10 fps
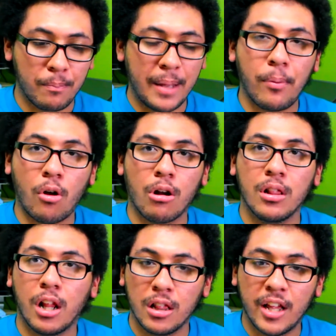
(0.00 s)
people
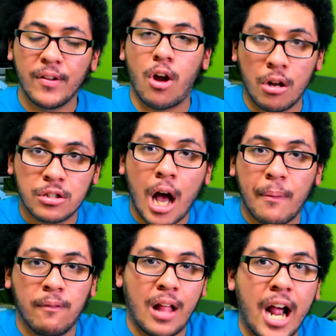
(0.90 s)
are living on
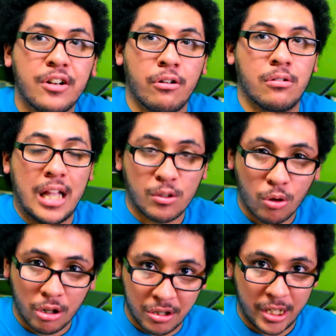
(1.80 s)
top of lion turtles. That's
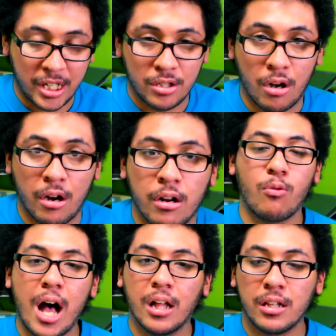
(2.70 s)
where their cities are.
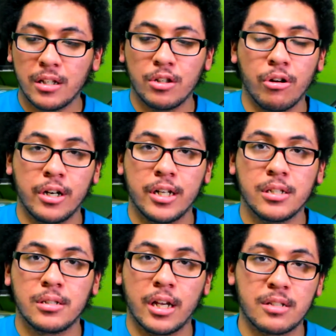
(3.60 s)
While during
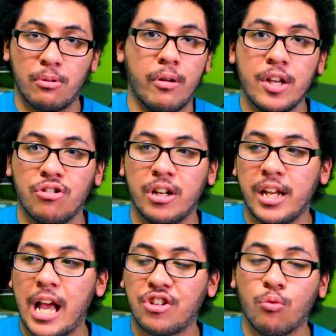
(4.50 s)
his exploration,
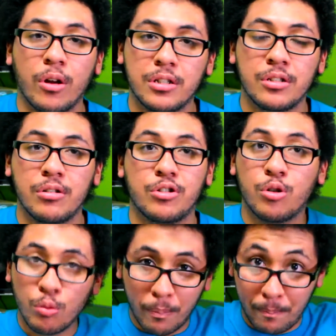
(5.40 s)
he actually runs into
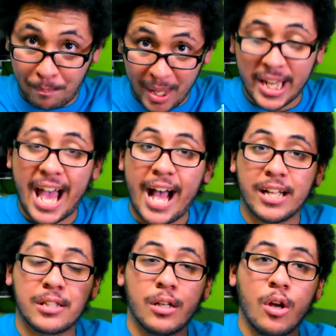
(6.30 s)
2
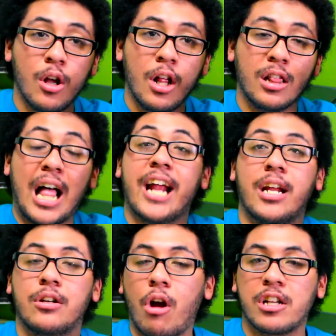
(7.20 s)
big-ass light
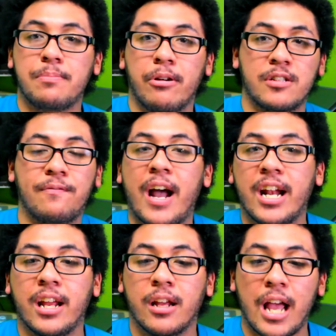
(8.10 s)
and dark spirits
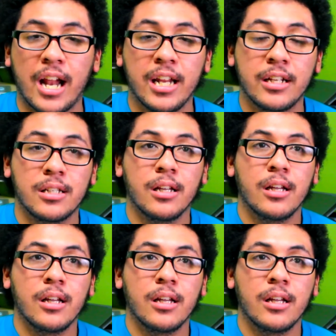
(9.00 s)
fighting, and